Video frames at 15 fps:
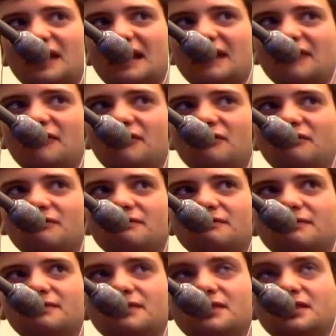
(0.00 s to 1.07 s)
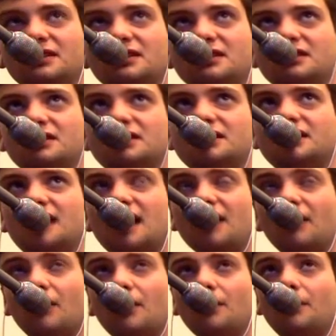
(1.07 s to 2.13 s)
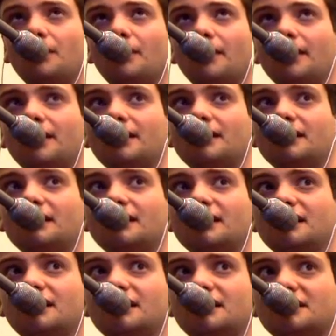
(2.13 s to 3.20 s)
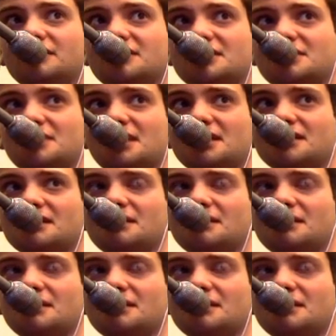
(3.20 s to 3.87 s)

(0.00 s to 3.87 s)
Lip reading: if at one point, and then it was just because of the